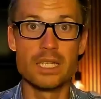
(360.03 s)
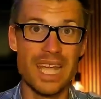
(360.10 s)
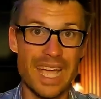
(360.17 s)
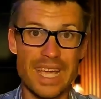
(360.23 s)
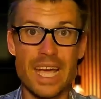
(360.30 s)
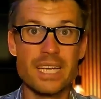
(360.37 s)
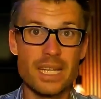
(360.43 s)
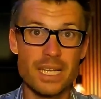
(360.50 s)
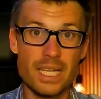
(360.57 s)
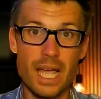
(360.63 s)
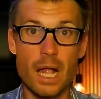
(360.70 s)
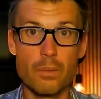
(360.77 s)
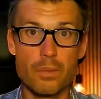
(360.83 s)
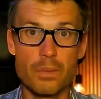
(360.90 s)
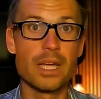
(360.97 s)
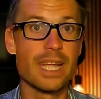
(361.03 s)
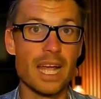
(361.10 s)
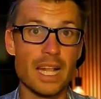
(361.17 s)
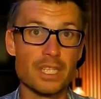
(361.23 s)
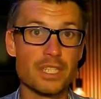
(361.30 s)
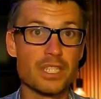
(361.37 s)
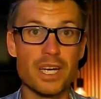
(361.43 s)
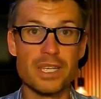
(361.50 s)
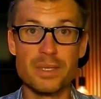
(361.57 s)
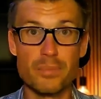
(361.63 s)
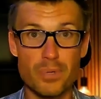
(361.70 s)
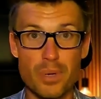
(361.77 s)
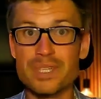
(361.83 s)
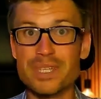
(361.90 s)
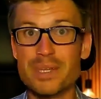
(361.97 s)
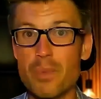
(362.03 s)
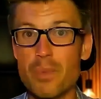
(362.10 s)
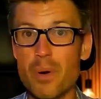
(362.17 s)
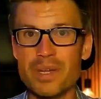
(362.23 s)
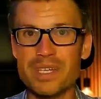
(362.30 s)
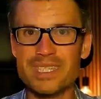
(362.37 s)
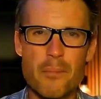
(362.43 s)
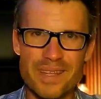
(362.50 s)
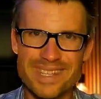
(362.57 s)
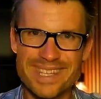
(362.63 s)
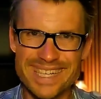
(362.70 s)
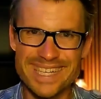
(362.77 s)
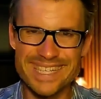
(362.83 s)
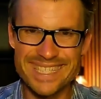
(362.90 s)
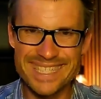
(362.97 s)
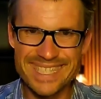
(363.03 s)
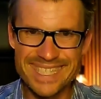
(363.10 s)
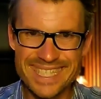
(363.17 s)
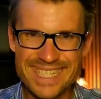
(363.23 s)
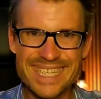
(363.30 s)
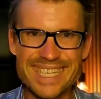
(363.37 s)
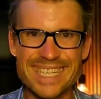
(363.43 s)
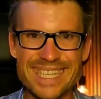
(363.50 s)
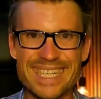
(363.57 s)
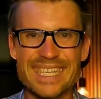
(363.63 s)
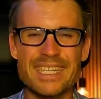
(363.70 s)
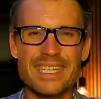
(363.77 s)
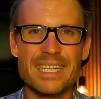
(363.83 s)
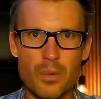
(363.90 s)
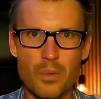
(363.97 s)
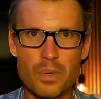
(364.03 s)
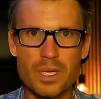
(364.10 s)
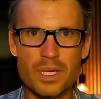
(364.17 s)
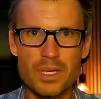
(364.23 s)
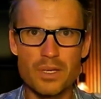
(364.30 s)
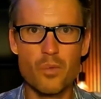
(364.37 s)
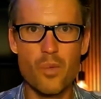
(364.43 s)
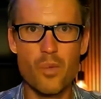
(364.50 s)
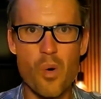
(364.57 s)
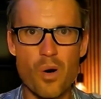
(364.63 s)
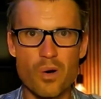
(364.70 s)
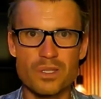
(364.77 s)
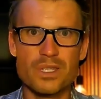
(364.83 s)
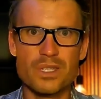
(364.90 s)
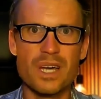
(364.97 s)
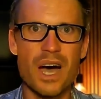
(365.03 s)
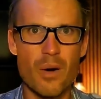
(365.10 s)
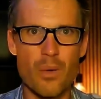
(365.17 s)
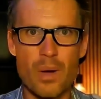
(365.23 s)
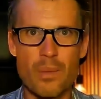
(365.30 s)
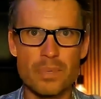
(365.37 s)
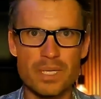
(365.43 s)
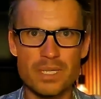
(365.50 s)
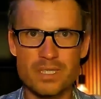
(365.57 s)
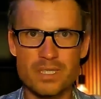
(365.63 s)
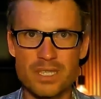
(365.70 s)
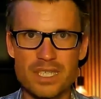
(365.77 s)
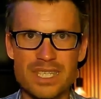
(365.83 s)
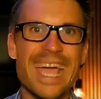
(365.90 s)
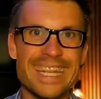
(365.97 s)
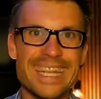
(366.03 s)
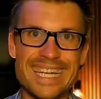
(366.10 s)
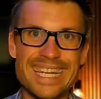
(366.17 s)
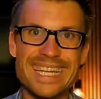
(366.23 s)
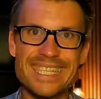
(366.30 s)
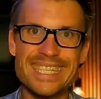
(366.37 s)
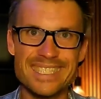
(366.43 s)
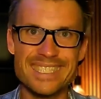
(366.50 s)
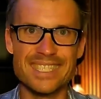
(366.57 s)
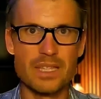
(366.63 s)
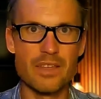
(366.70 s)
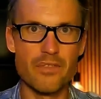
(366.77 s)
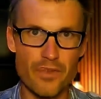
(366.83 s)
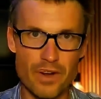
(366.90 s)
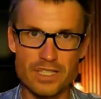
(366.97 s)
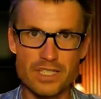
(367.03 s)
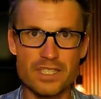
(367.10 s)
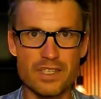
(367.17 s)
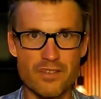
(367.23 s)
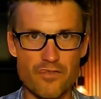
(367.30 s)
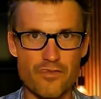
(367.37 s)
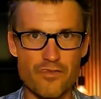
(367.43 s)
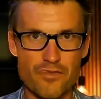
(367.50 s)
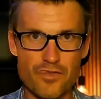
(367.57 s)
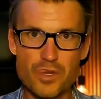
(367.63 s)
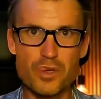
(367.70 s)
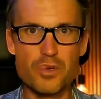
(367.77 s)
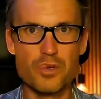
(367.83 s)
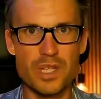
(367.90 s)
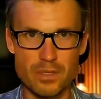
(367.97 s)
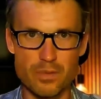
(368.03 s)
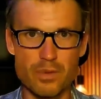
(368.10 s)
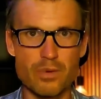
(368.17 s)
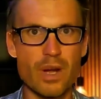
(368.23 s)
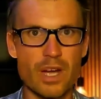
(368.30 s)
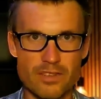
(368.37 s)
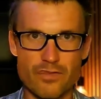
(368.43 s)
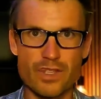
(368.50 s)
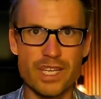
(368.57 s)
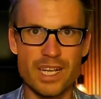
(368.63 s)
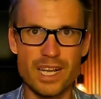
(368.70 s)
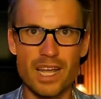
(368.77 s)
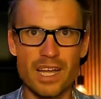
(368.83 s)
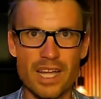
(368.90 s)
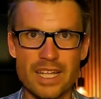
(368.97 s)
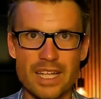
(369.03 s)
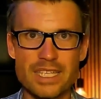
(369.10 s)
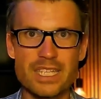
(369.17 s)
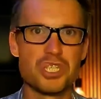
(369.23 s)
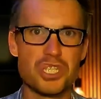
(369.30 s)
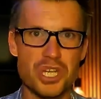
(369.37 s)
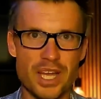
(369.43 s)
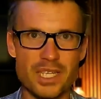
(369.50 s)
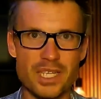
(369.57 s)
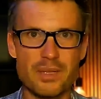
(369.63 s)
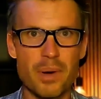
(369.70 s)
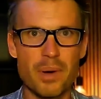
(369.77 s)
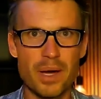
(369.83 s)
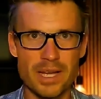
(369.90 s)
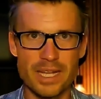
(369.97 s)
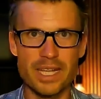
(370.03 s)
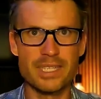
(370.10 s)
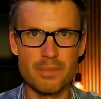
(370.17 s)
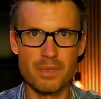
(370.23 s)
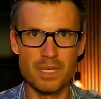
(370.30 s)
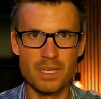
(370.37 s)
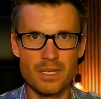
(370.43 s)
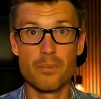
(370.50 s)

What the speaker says: AI can help, and I'll share the prompt in a moment, but ideally, we want our pieces, at least the first few that we write for the client, checked by an SME